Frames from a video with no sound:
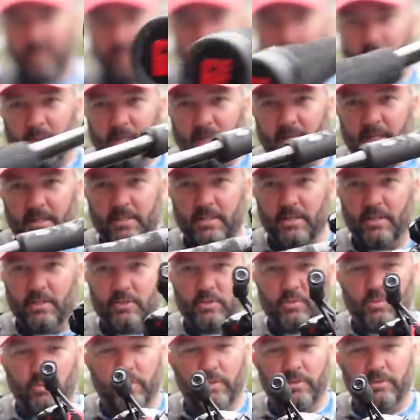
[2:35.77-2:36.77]
But uh,
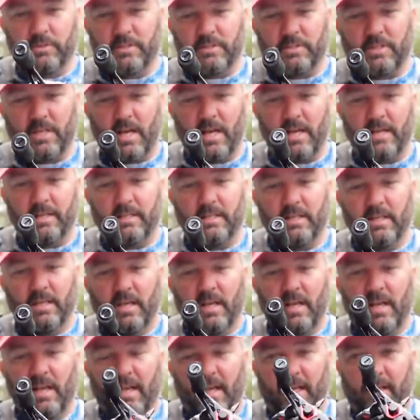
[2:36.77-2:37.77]
Gerald Swindle designed,
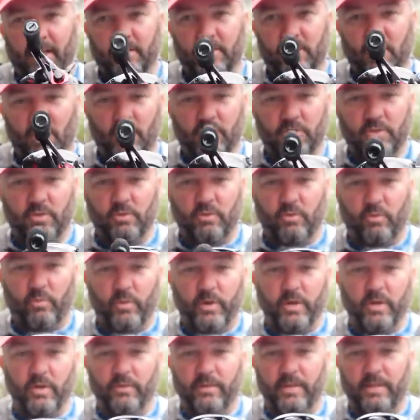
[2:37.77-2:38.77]
and it's also the
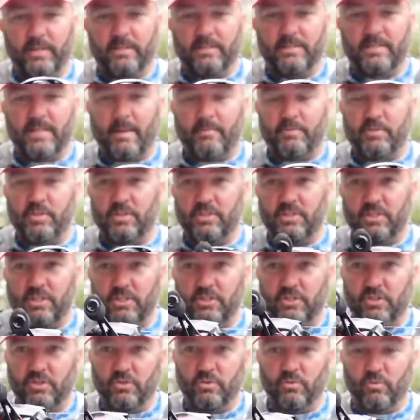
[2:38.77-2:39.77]
reel, the Inception
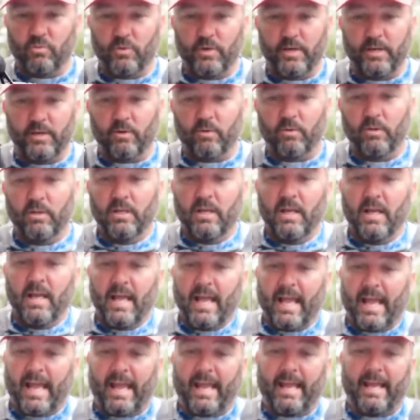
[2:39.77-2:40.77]
G2 reel.
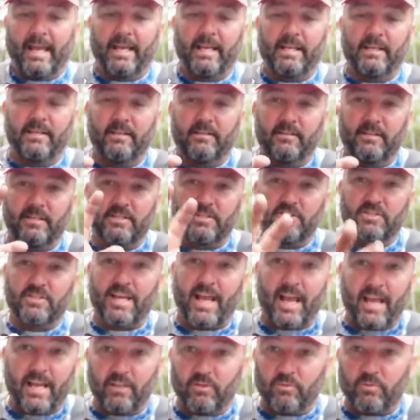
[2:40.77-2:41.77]
And this is
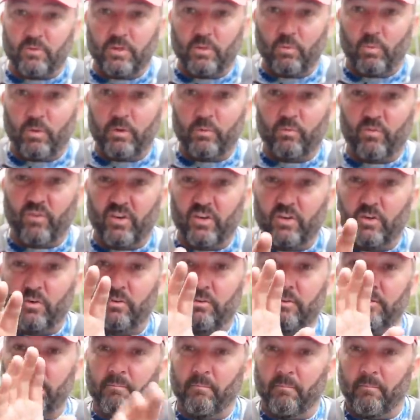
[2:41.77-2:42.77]
an 8 3 to 1
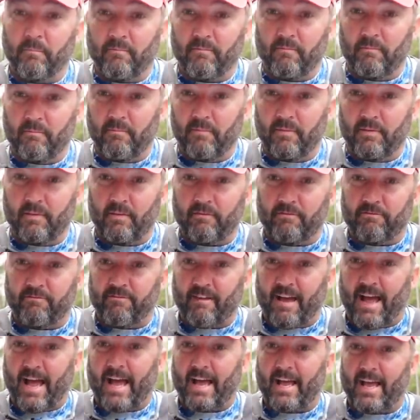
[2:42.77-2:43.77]
reel,
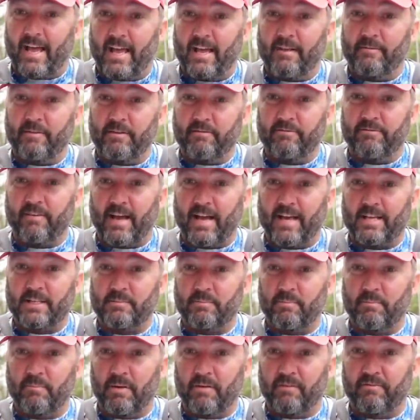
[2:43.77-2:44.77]
fat, heavy
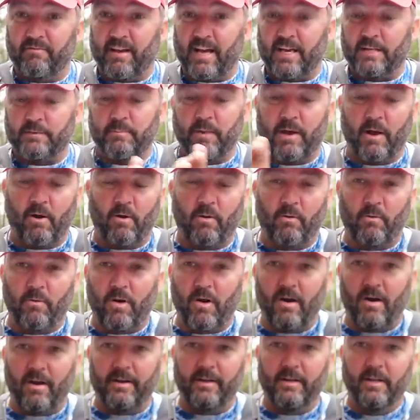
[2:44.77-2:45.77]
fast, fast power
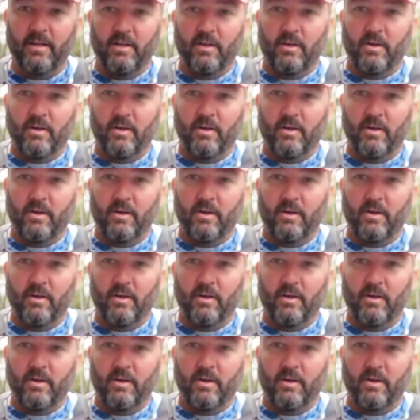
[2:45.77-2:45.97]
rod,